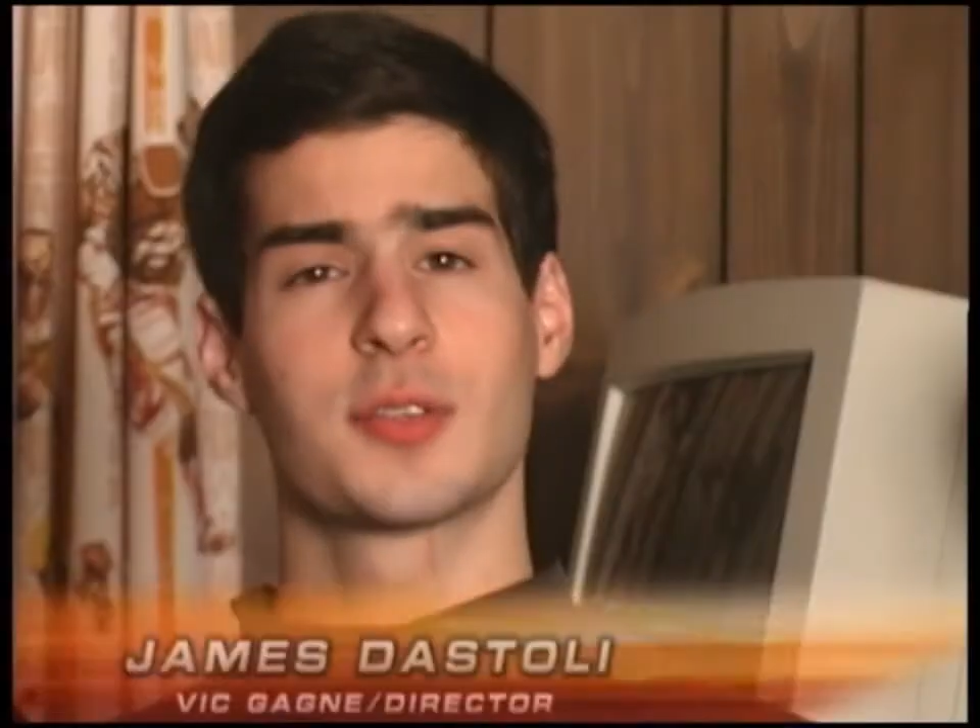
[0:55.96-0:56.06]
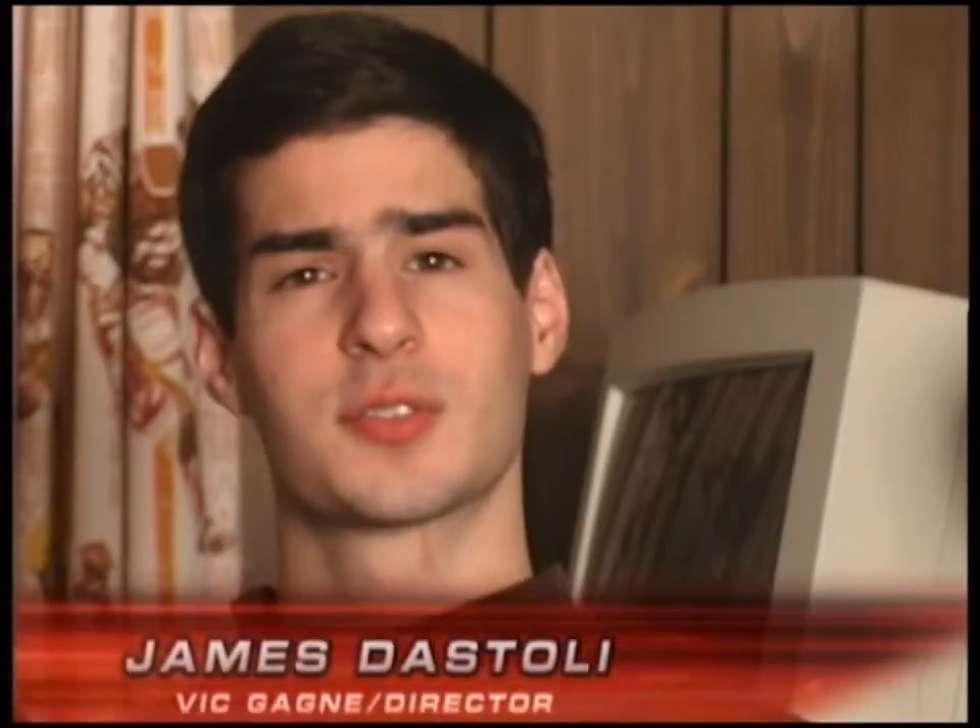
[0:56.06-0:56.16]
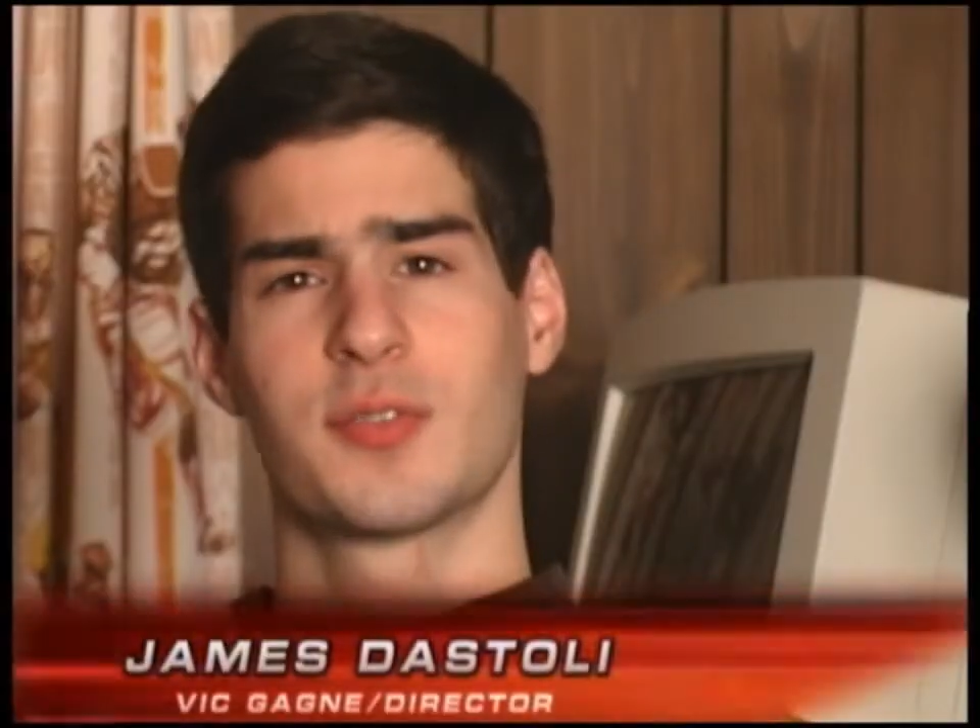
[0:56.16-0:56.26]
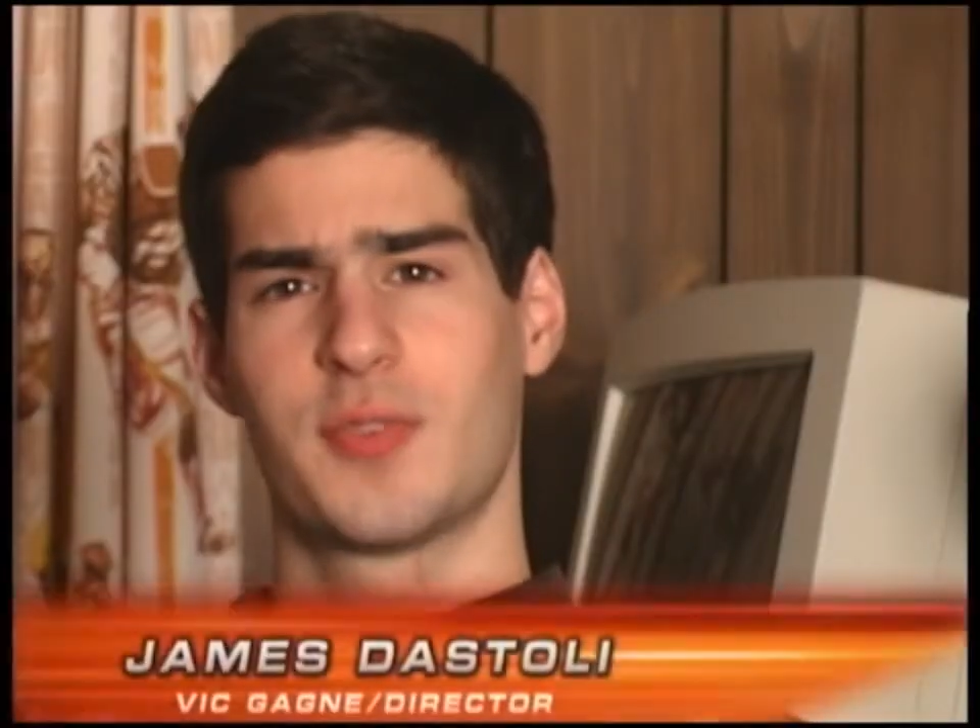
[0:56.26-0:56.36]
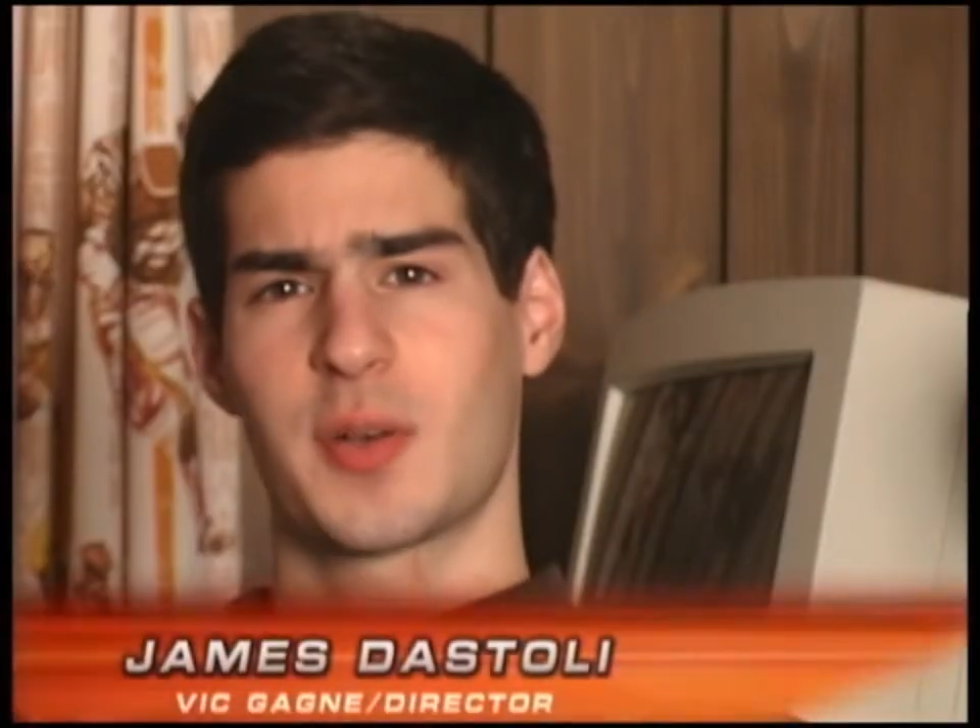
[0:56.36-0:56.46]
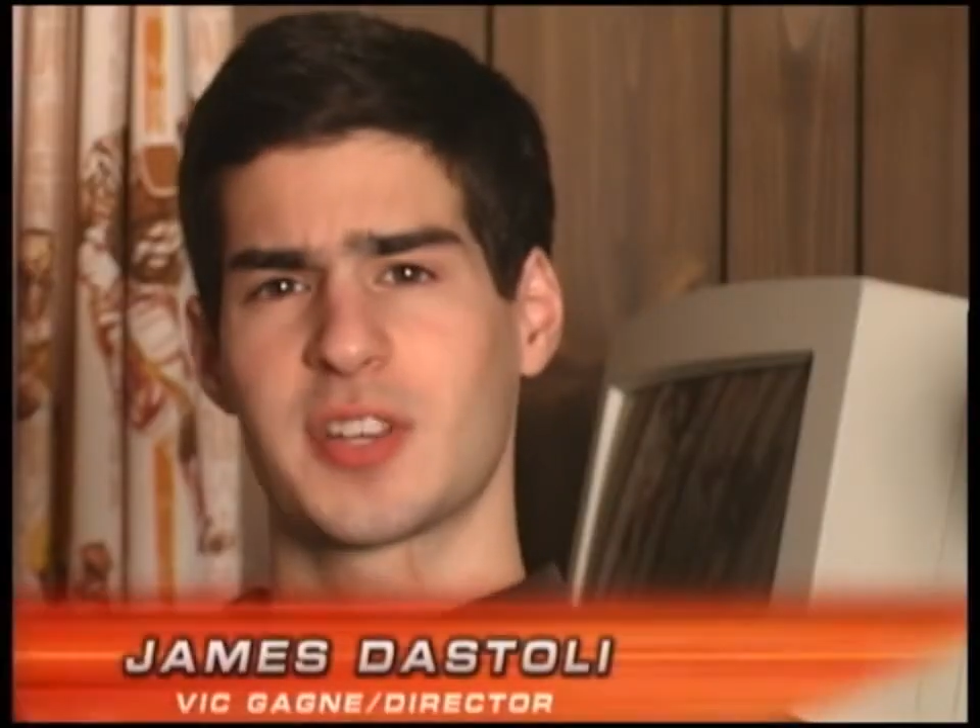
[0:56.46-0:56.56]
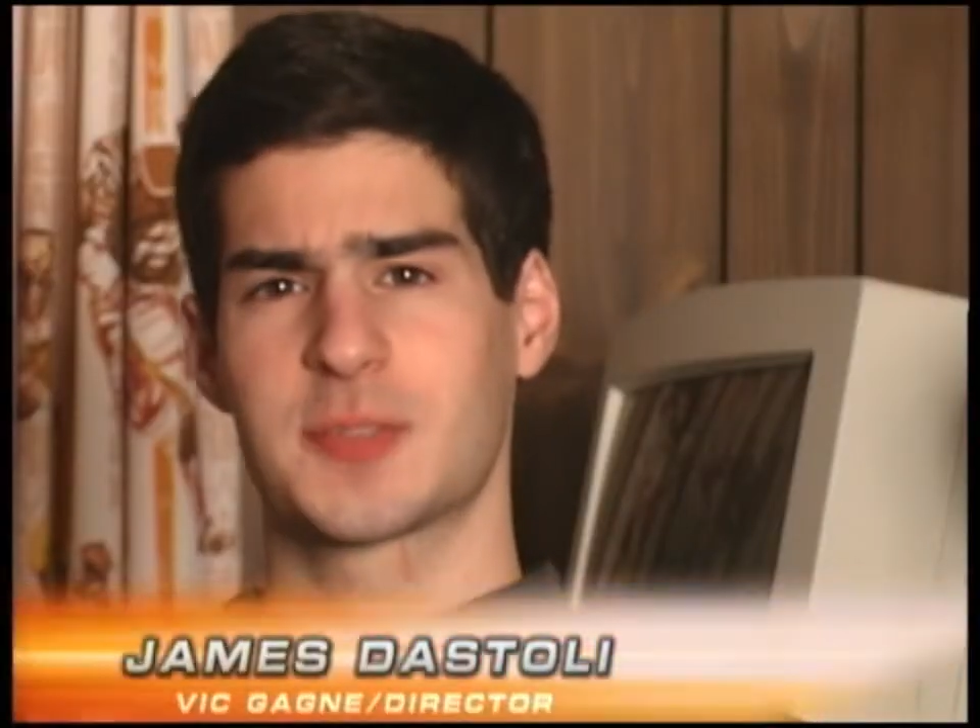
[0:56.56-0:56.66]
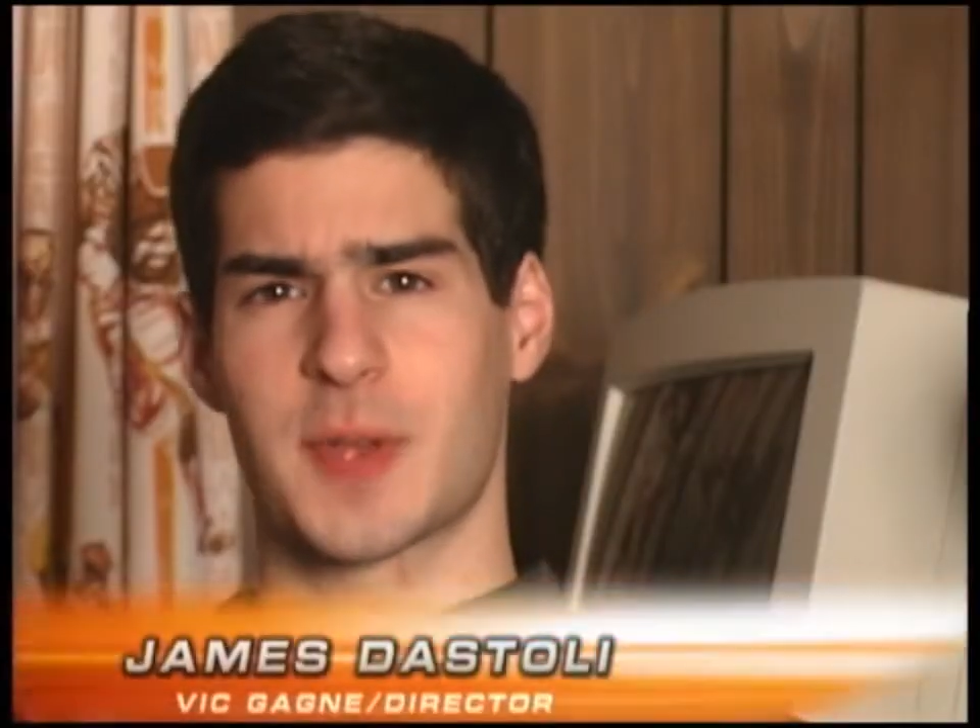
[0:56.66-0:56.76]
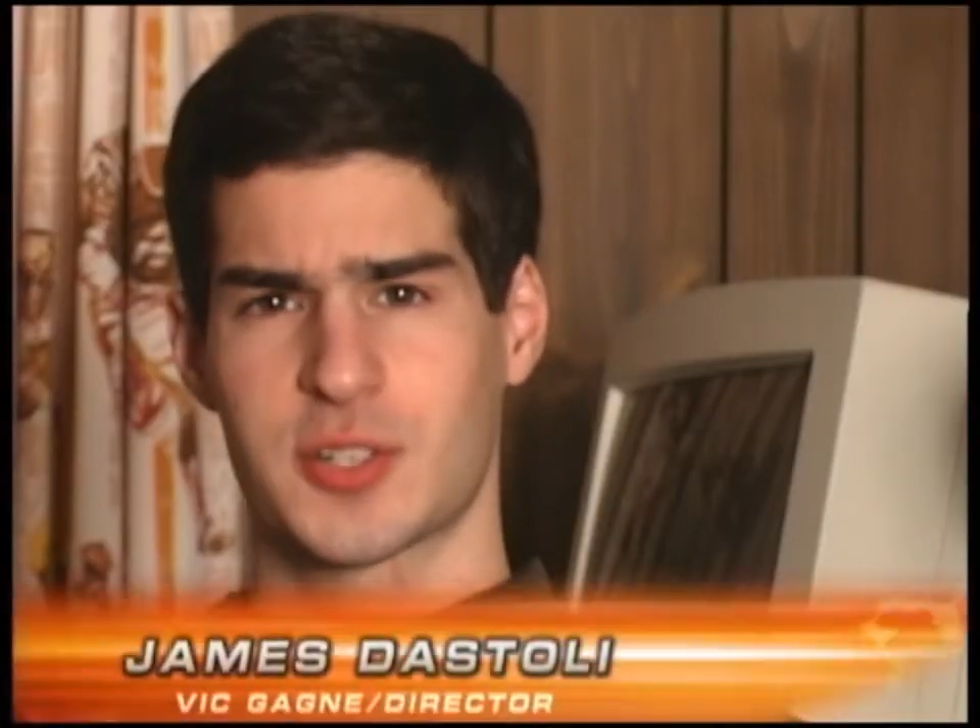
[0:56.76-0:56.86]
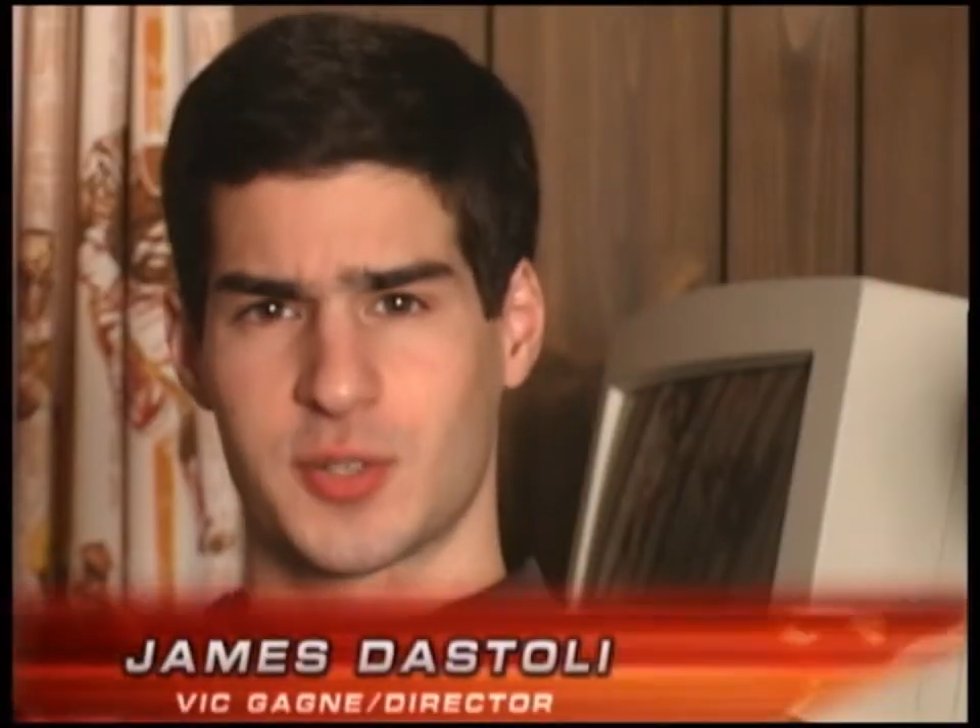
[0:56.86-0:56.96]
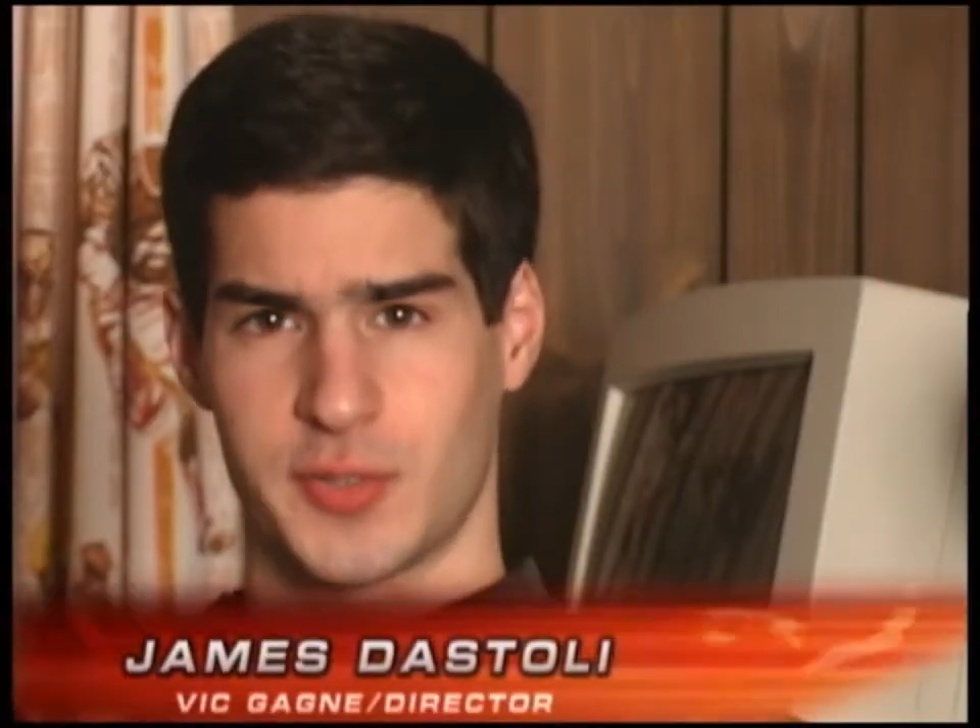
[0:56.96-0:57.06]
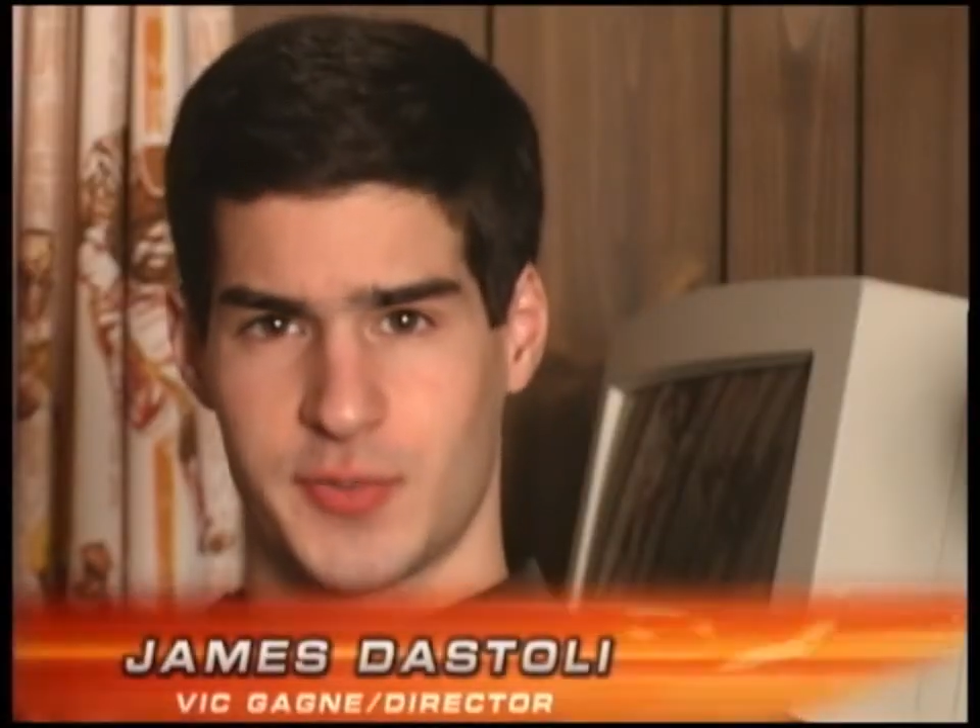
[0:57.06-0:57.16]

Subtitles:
this is a very special